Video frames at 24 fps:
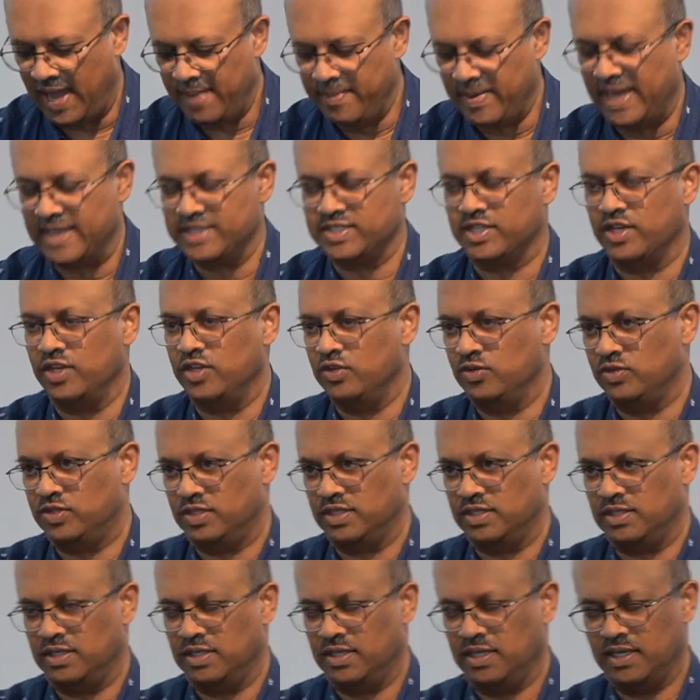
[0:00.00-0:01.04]
I'm asking
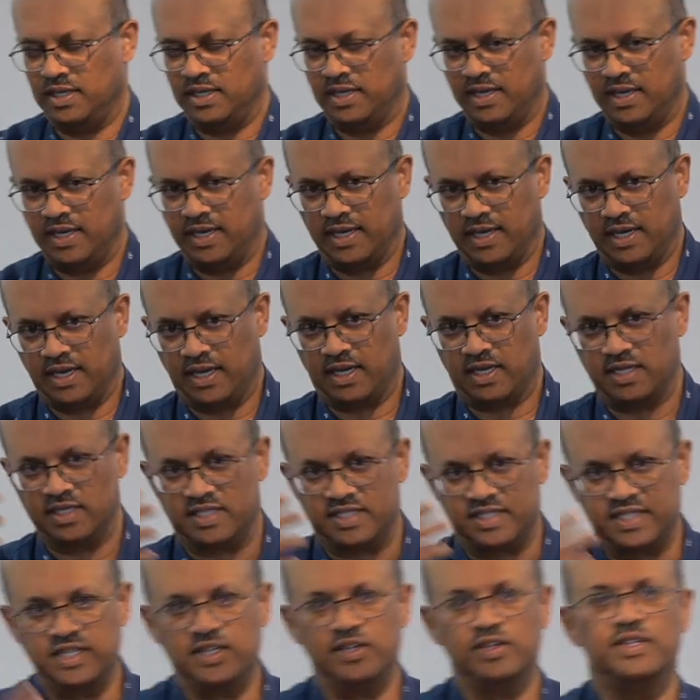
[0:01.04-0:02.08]
you to
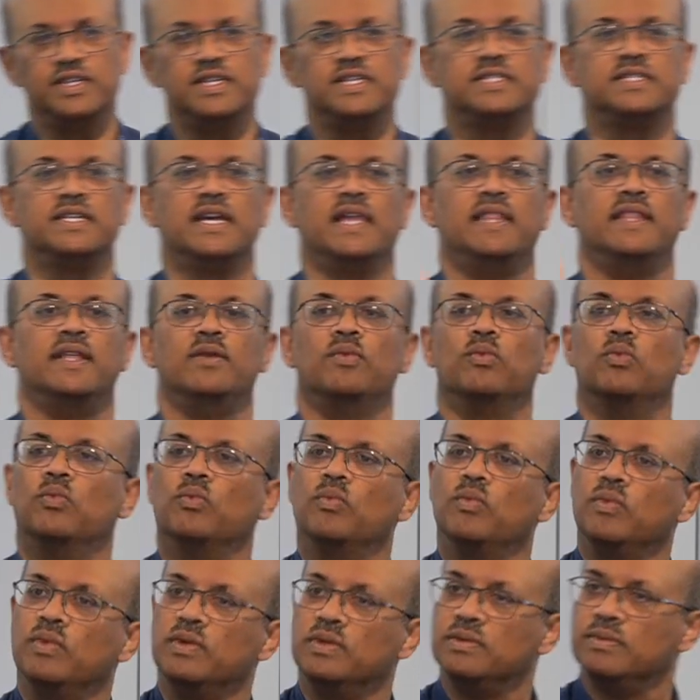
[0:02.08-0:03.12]
consider this and then